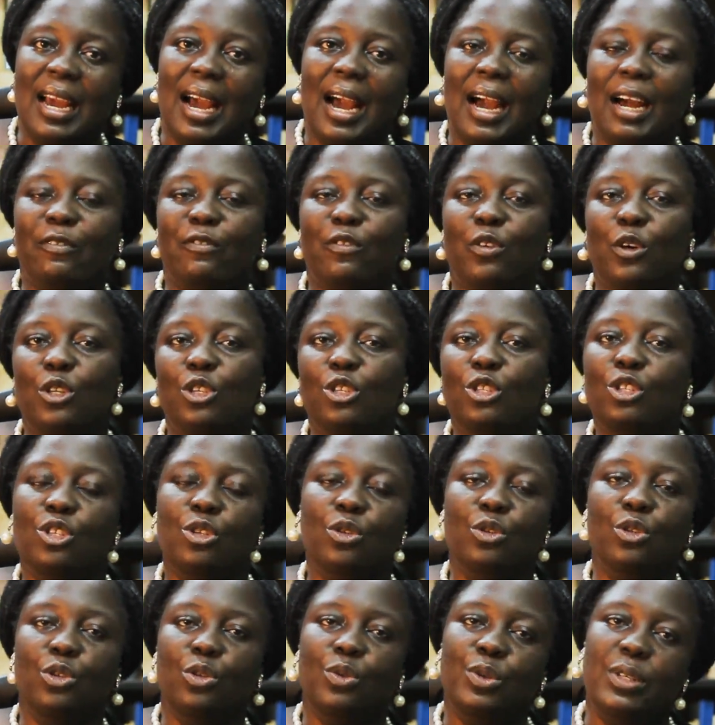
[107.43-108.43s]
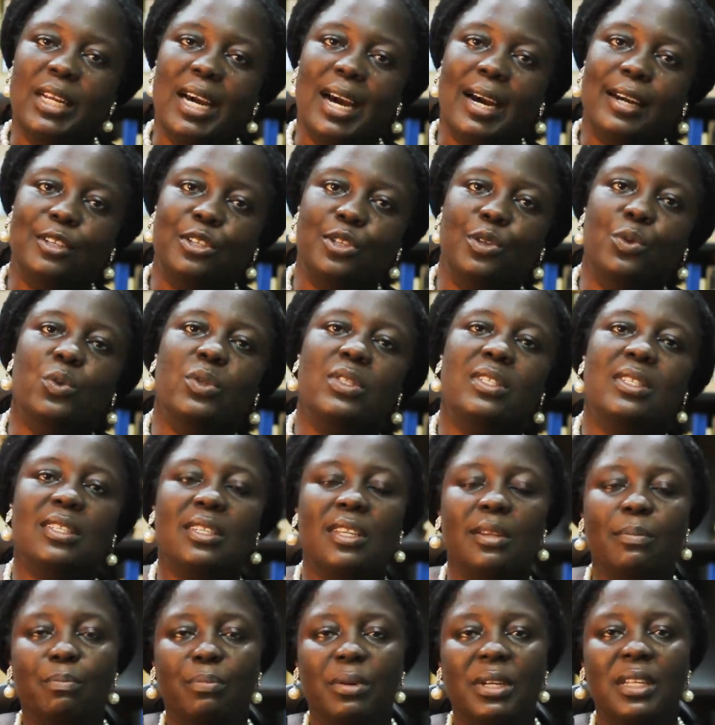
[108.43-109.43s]
And for you to do that, you
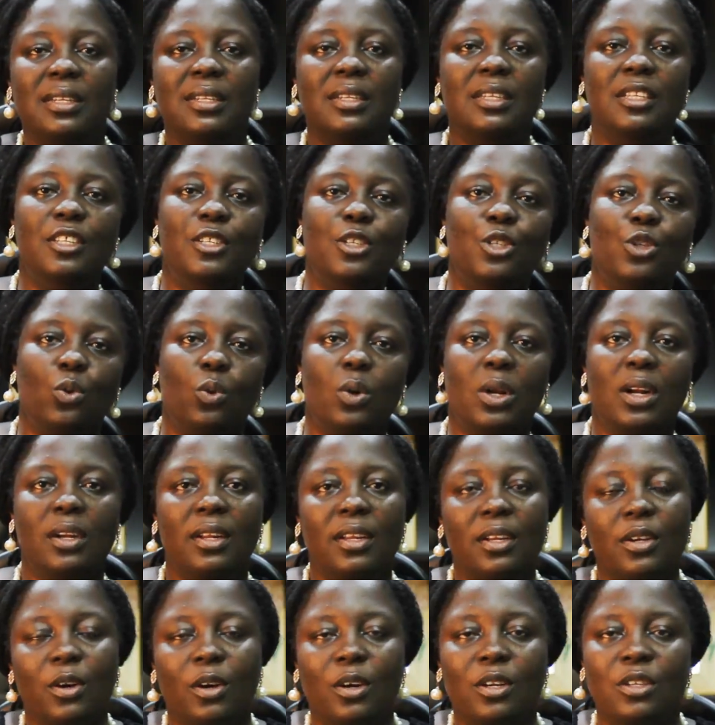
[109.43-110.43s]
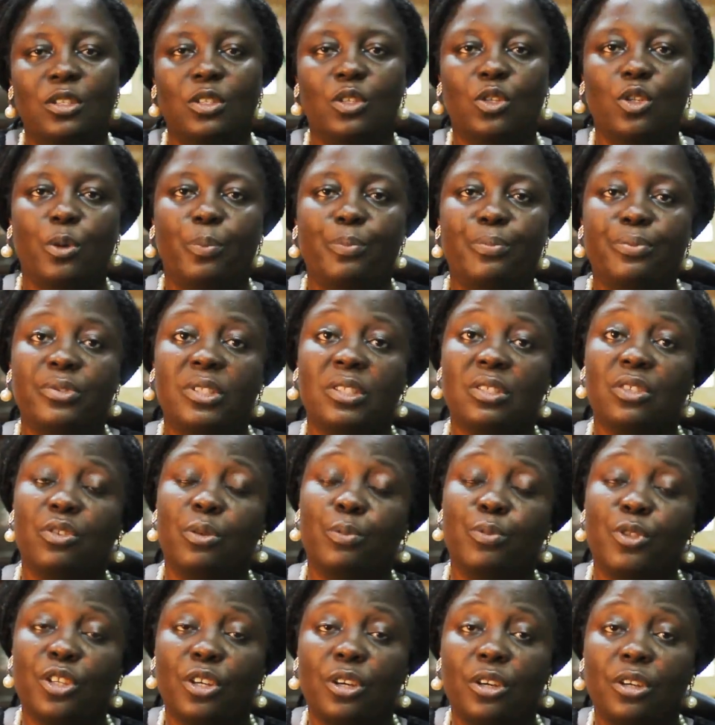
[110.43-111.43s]
simply need to click on the
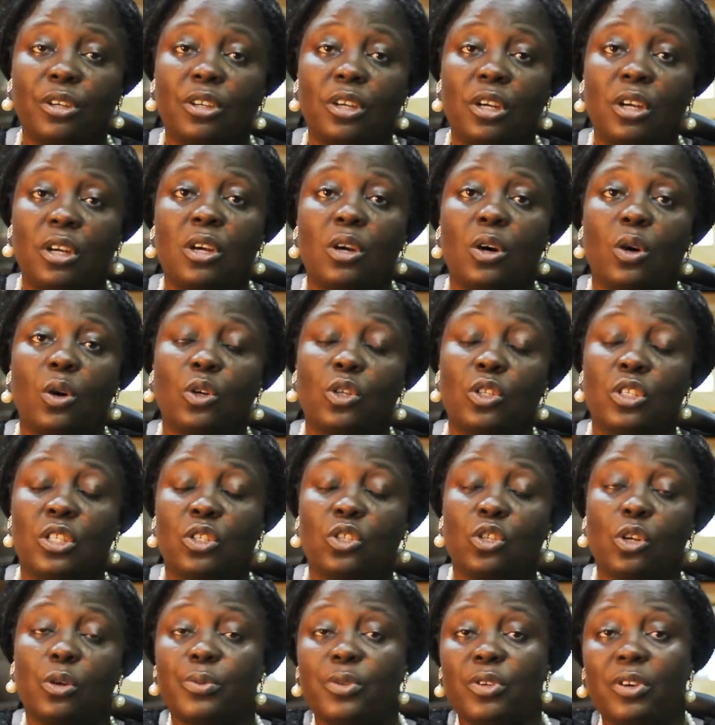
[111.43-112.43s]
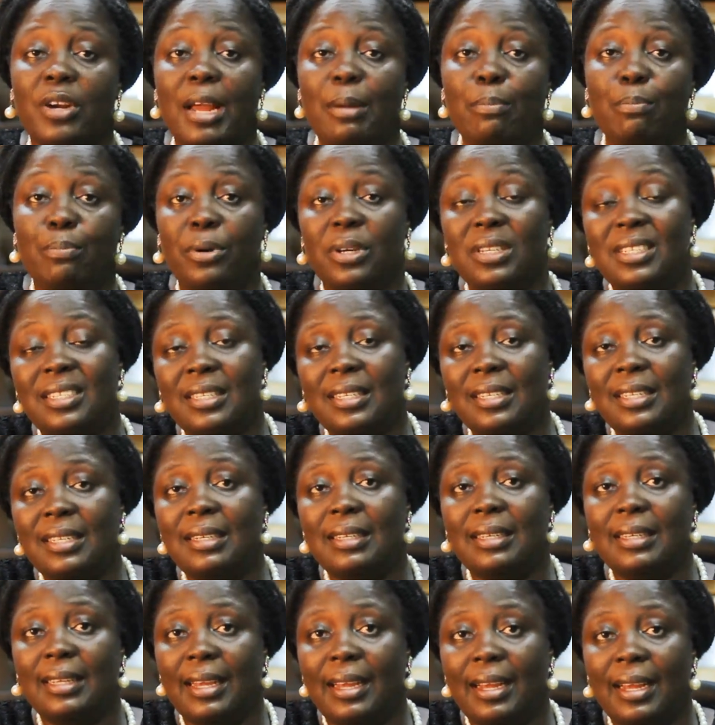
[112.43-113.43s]
subscription or the subscribe
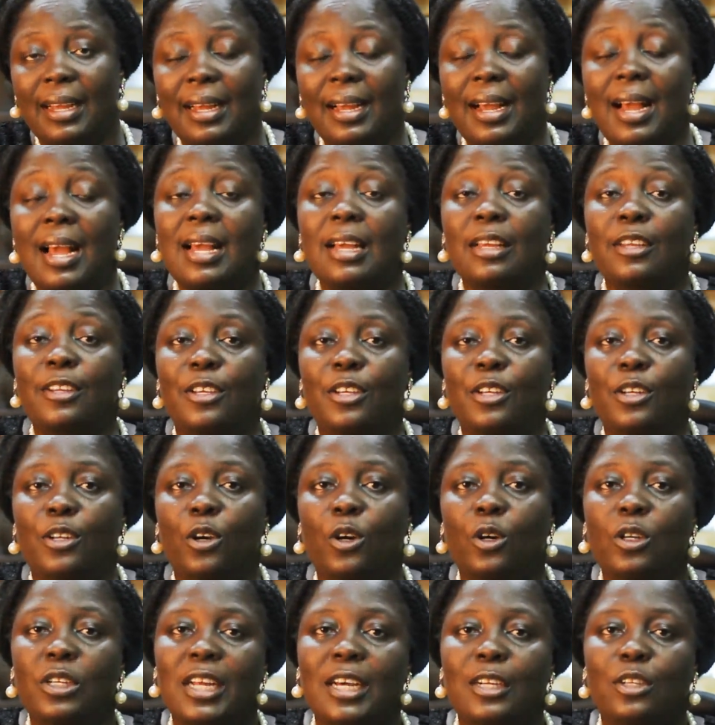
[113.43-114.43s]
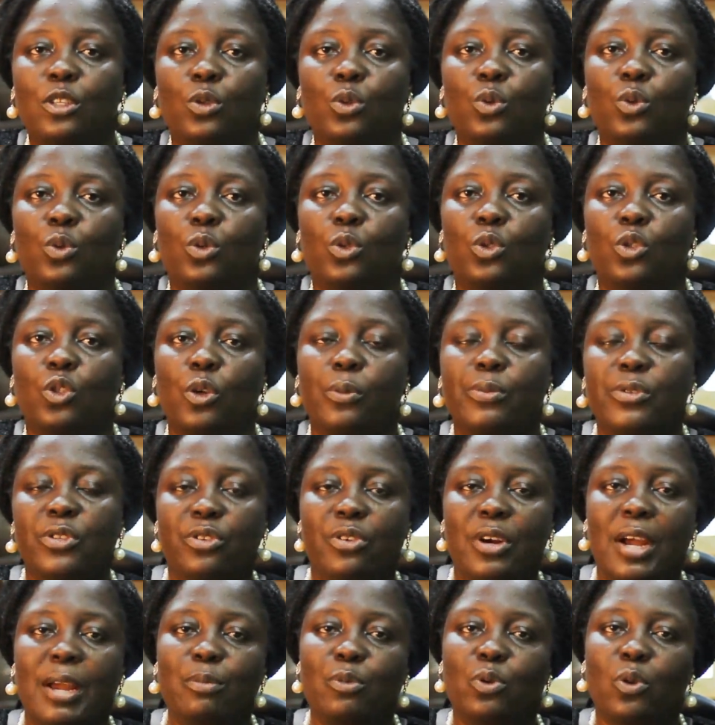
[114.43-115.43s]
button there in order to
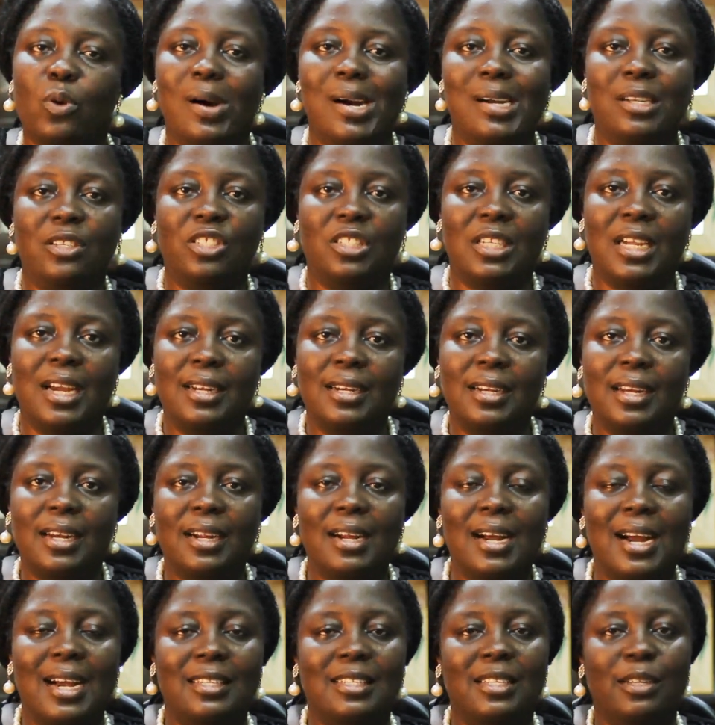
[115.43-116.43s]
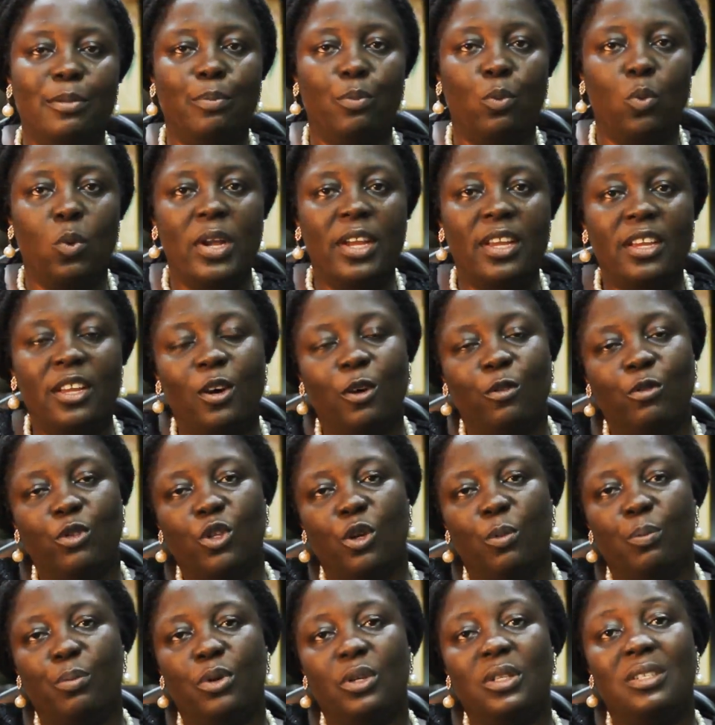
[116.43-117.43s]
subscribe to our channel as a way of
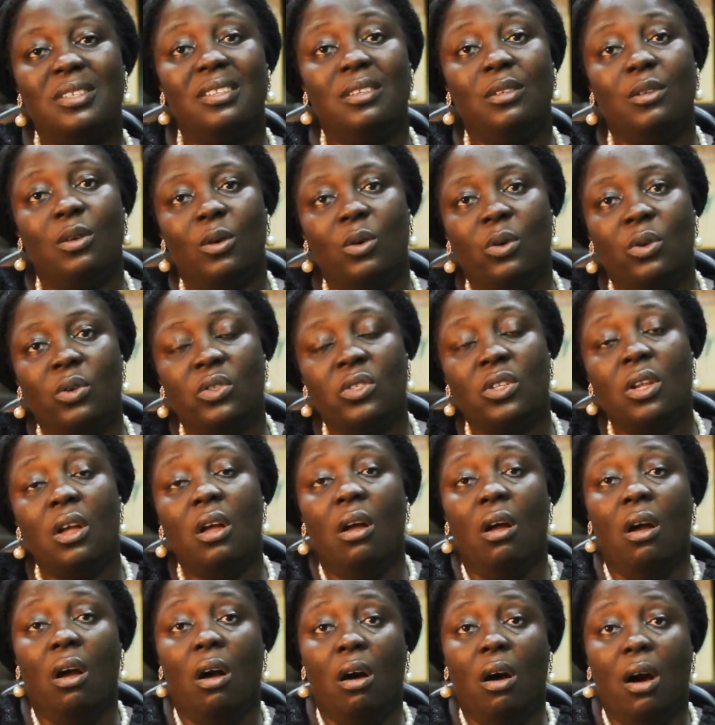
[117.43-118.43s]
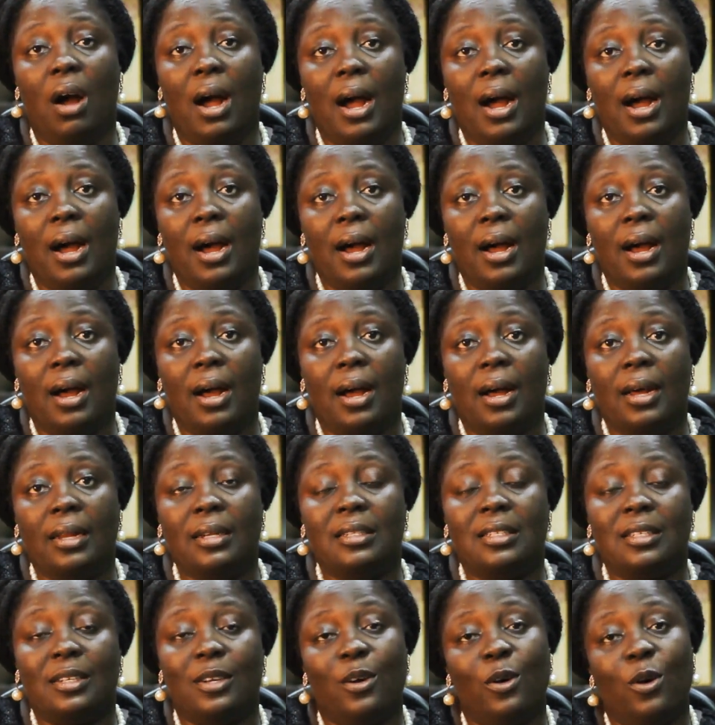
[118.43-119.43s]
supporting us and